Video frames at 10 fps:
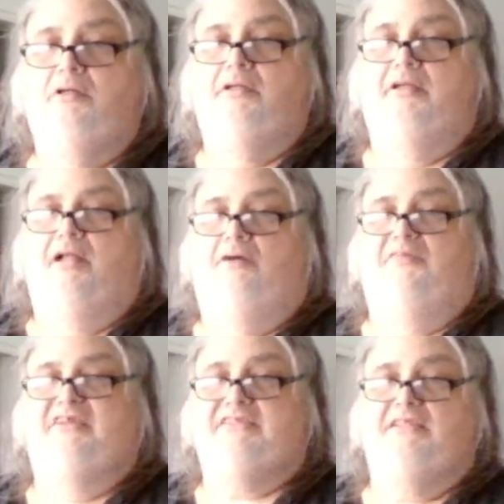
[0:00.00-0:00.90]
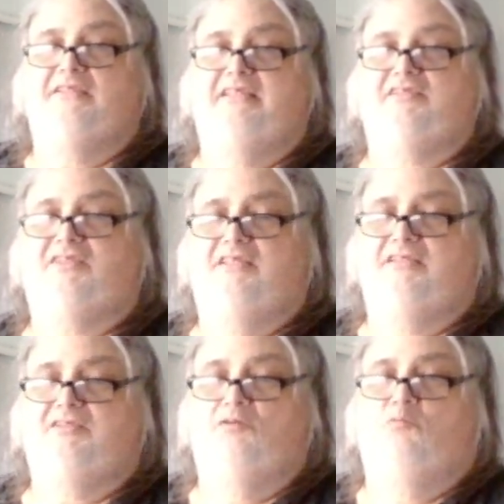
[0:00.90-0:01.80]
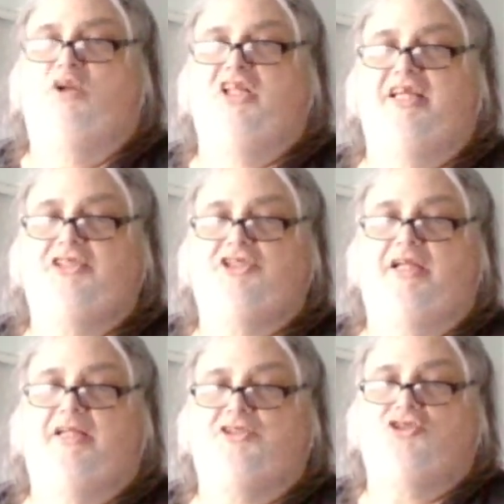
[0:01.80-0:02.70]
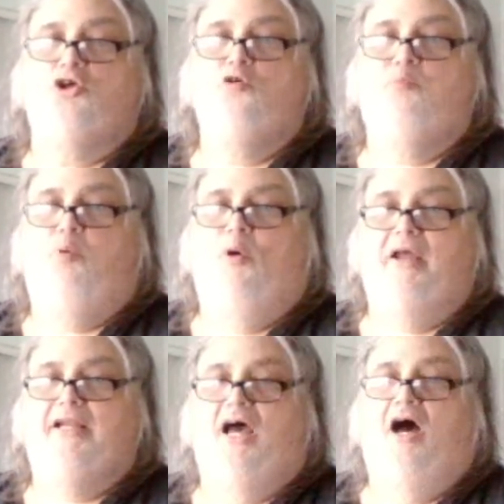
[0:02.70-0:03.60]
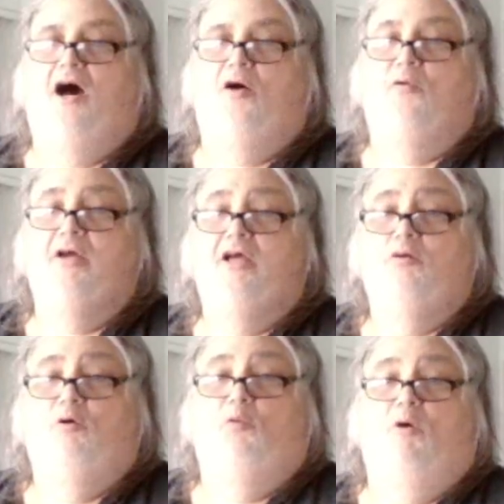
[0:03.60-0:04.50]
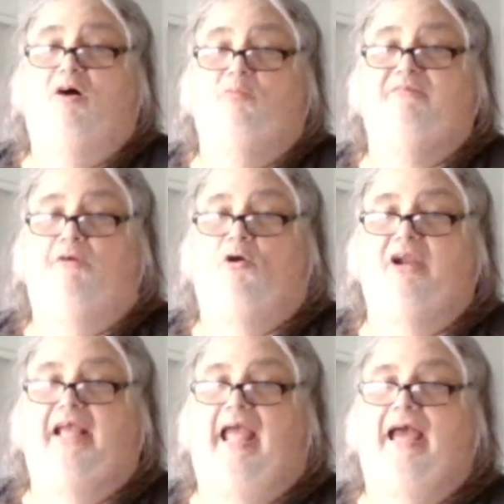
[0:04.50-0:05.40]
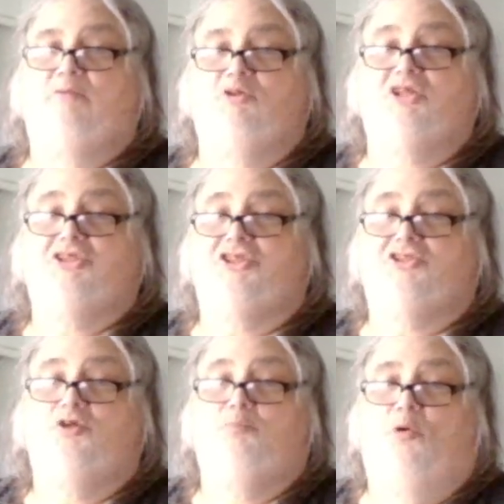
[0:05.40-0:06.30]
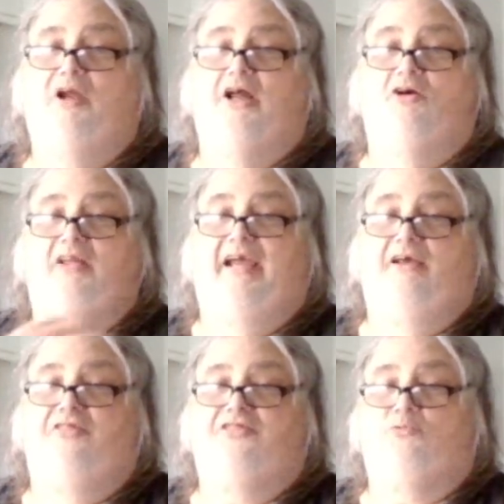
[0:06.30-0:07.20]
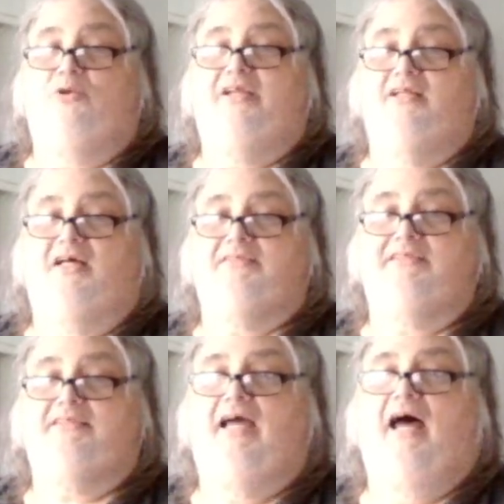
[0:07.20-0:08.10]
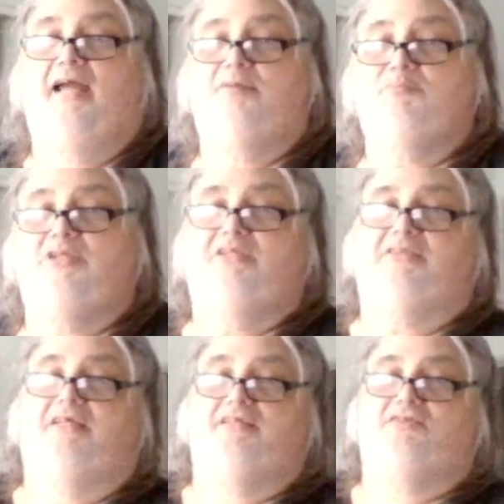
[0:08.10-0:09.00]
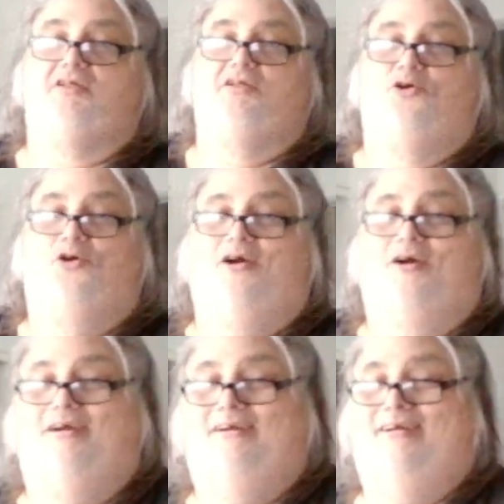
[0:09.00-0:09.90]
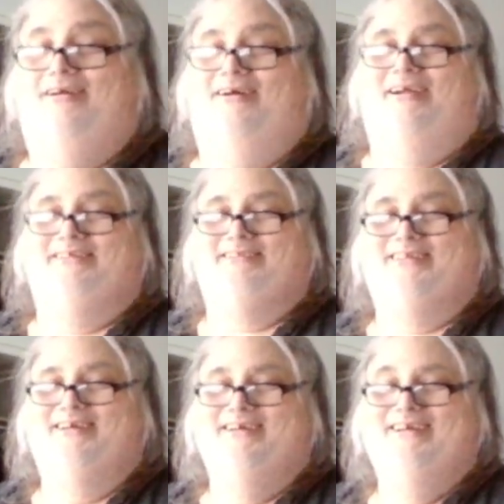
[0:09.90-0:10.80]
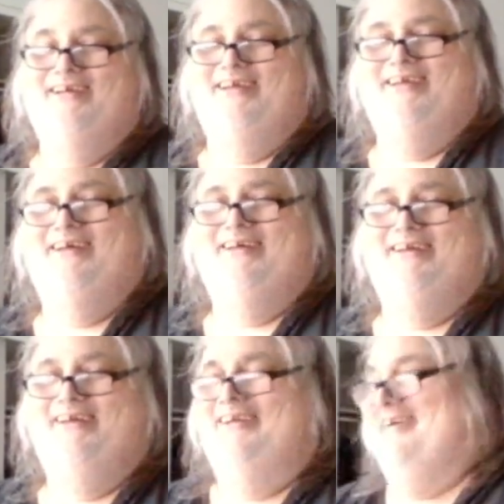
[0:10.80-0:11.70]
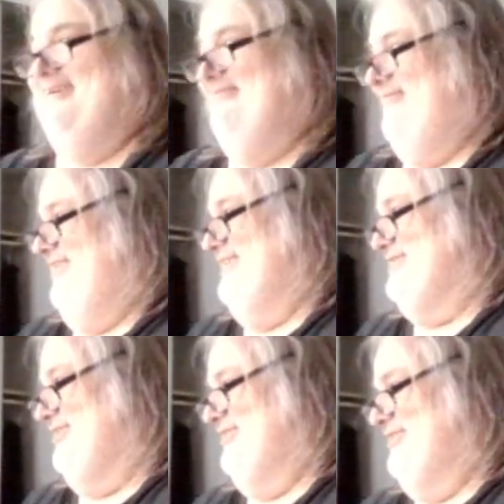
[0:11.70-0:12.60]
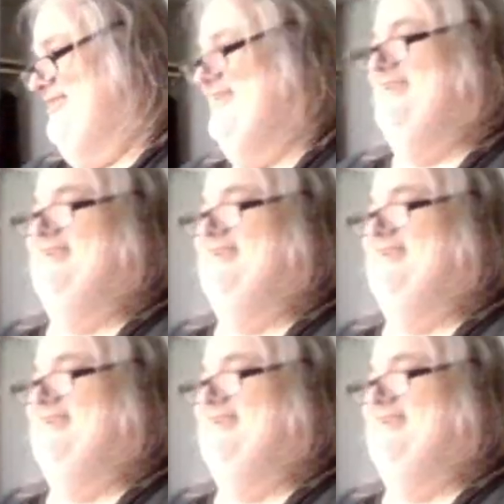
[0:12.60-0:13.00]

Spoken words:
This is religion 2.0. Well, one, we've already had religion 2.0 like 3 dozen times since Christ returned.